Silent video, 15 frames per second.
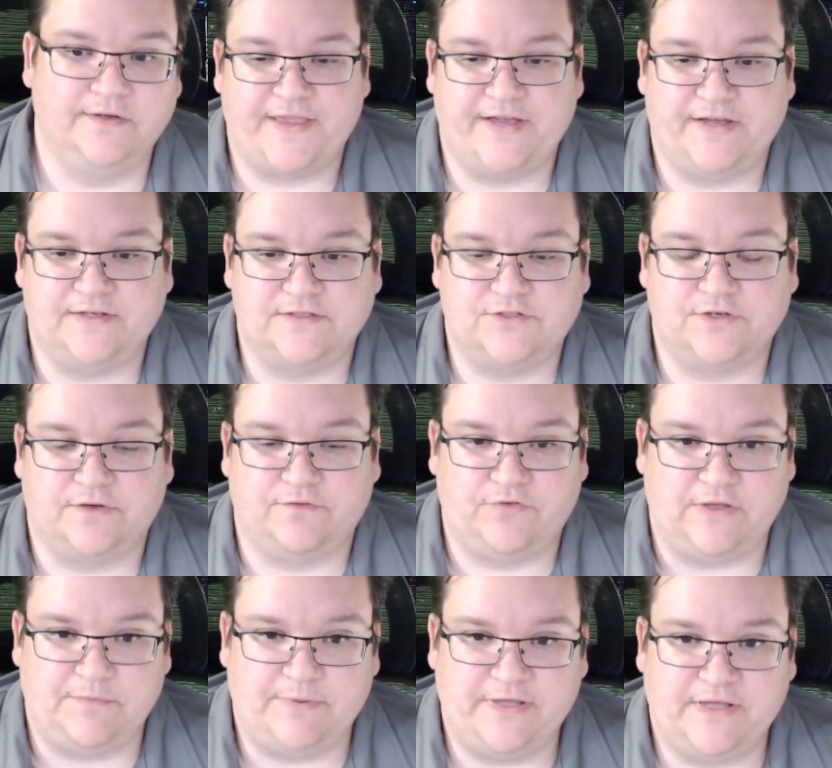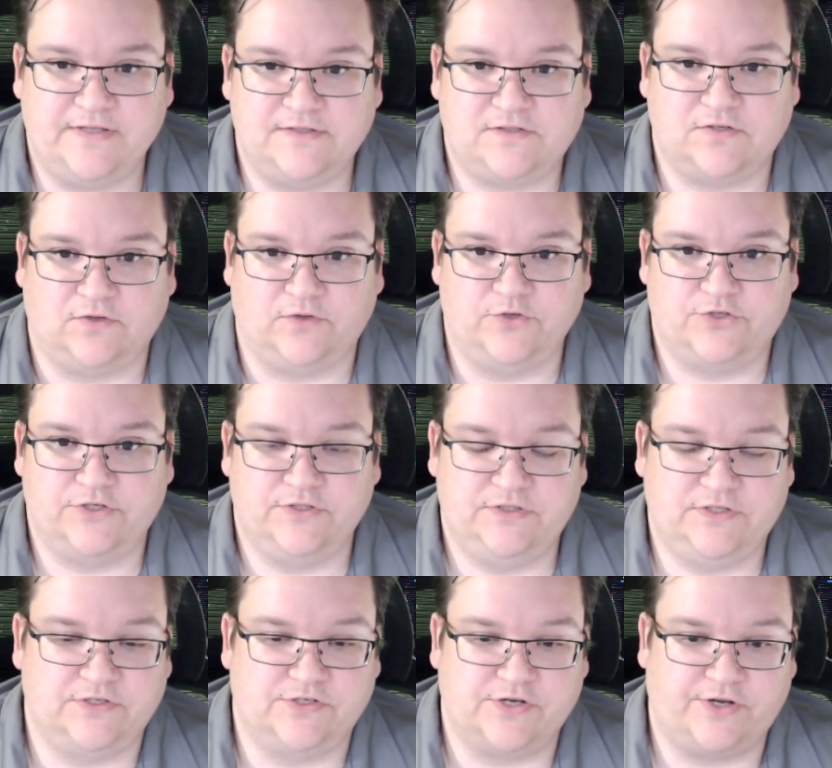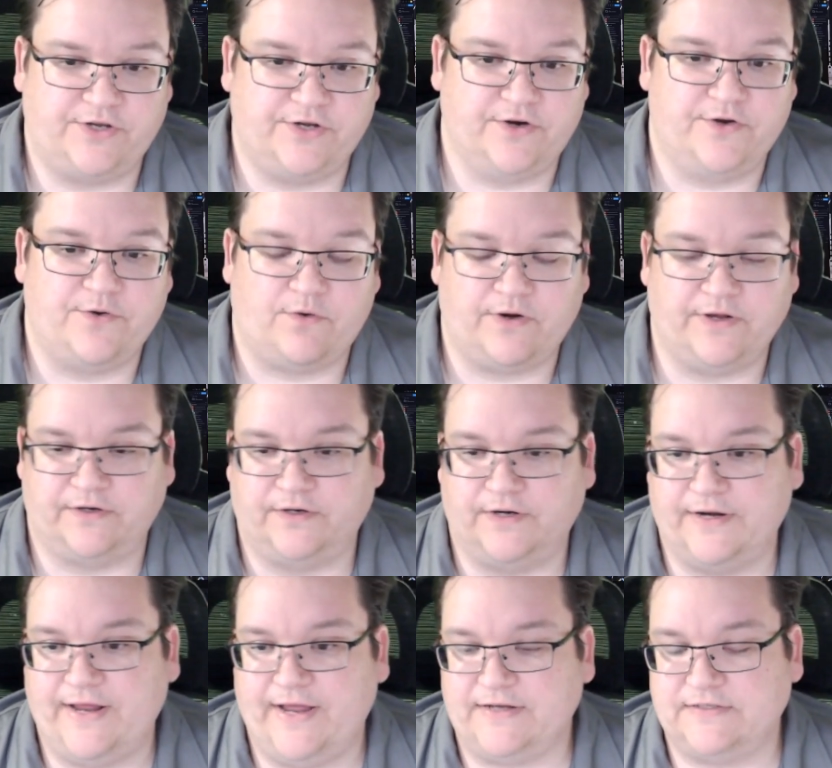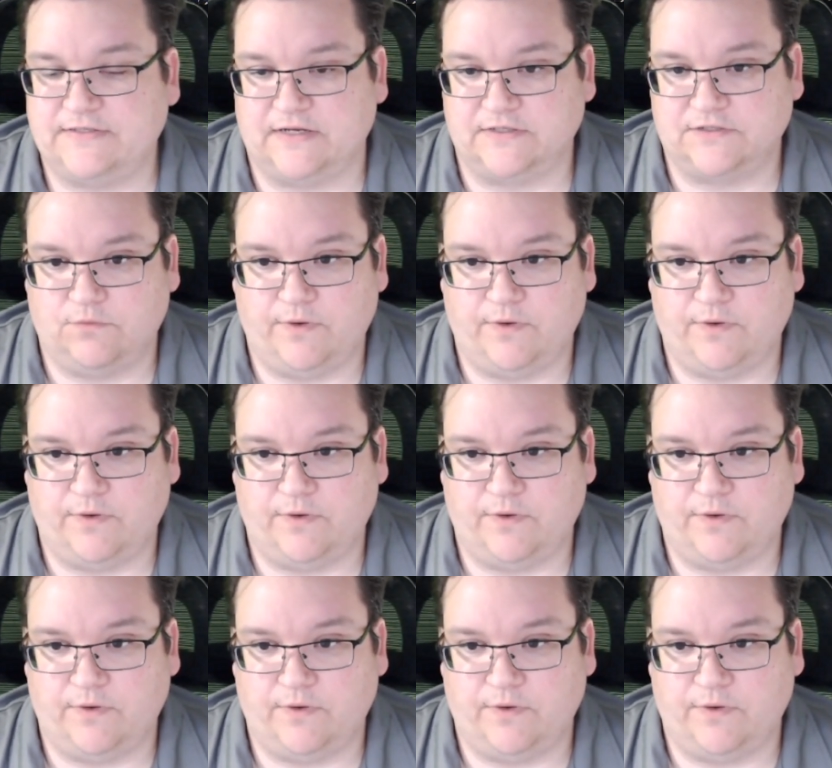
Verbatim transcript: as a VPN solution to secure your internet access.